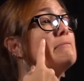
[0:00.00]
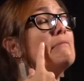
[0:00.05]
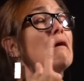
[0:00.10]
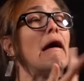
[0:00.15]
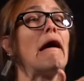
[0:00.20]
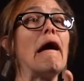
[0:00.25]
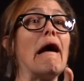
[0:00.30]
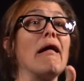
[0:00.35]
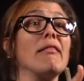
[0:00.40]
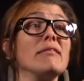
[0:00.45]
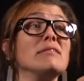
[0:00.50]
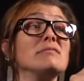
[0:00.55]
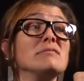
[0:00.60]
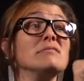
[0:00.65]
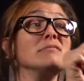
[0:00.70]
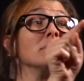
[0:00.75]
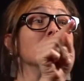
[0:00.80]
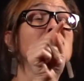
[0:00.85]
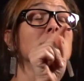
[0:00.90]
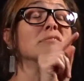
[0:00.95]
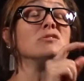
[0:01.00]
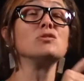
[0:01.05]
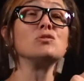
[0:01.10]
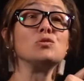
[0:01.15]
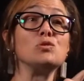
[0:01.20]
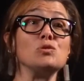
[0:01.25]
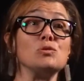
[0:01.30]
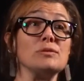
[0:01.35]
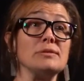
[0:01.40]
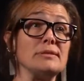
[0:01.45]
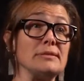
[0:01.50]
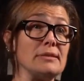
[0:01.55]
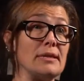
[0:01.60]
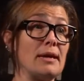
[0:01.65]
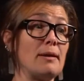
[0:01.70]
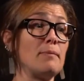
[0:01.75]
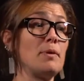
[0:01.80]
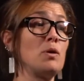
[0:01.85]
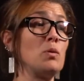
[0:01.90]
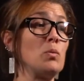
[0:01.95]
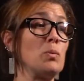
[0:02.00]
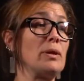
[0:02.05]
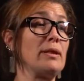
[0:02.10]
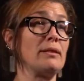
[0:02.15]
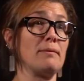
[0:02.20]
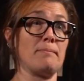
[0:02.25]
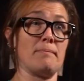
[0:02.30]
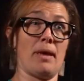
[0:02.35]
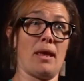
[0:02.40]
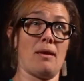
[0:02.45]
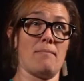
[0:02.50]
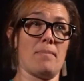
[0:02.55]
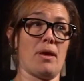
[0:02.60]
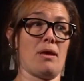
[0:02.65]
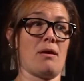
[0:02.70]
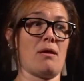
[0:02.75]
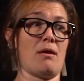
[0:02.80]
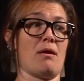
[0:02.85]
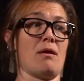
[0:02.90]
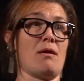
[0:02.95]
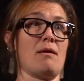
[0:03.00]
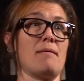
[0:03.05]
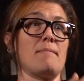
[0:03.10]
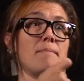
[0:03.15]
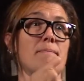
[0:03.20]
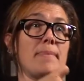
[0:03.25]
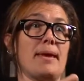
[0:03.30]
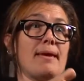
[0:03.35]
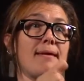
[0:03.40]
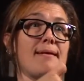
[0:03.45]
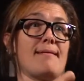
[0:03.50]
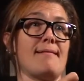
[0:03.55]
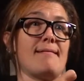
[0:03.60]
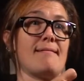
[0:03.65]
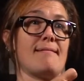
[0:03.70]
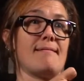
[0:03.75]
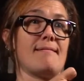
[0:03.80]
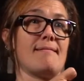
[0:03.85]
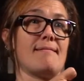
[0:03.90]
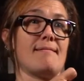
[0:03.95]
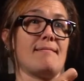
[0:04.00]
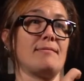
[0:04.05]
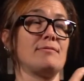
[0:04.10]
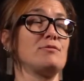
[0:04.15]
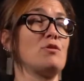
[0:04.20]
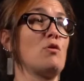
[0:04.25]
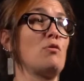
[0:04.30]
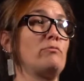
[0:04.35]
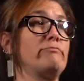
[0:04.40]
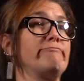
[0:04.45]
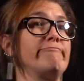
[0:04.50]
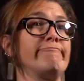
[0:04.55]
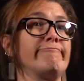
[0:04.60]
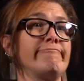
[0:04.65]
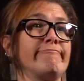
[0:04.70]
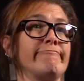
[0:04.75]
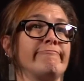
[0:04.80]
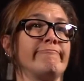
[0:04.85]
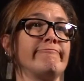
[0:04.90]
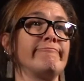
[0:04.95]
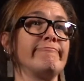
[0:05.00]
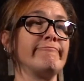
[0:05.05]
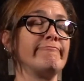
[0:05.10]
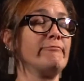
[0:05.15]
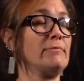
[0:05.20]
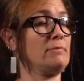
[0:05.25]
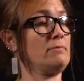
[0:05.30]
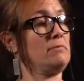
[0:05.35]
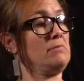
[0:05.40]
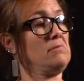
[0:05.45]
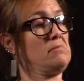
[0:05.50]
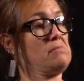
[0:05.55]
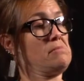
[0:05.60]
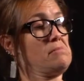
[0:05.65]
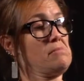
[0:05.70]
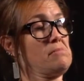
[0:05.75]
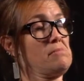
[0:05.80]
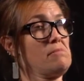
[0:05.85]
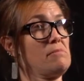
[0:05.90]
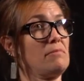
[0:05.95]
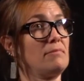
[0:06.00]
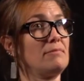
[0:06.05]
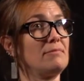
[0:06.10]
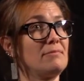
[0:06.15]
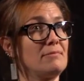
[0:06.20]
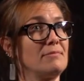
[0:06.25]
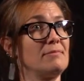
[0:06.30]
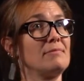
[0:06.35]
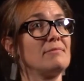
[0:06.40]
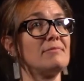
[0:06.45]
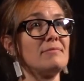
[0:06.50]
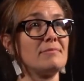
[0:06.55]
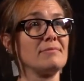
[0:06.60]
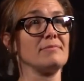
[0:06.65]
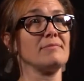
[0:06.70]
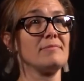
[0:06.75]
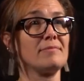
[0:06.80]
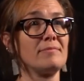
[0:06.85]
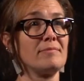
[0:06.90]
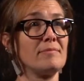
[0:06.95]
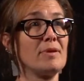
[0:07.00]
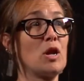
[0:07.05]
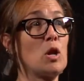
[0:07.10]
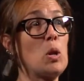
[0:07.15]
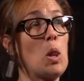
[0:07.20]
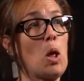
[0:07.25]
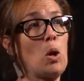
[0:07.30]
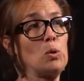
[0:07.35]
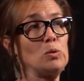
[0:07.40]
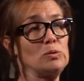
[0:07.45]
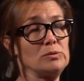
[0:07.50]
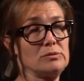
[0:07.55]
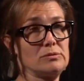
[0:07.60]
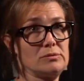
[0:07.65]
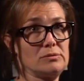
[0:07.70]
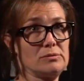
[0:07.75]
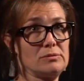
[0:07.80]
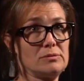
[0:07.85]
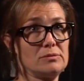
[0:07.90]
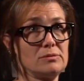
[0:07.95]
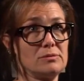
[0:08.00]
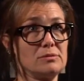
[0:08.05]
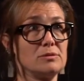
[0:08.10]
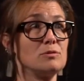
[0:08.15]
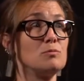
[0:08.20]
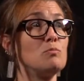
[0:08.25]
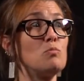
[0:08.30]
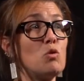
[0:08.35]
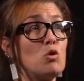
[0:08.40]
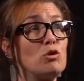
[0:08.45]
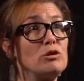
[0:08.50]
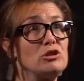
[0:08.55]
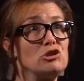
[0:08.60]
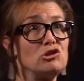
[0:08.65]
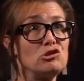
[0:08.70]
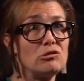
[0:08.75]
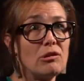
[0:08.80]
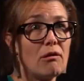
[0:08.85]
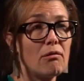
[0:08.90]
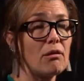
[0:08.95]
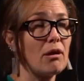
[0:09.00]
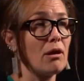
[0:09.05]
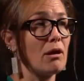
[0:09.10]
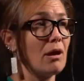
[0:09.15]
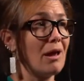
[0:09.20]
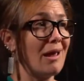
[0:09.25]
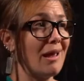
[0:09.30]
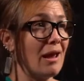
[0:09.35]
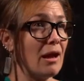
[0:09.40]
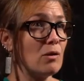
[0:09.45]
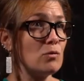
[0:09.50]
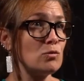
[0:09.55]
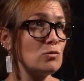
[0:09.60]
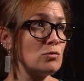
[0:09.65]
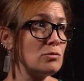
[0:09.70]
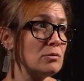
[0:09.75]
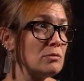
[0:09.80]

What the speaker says: On the job, I will sometimes have a piece of paper to write down with my tandem, different notes. We can support each other through that, feedback through the job.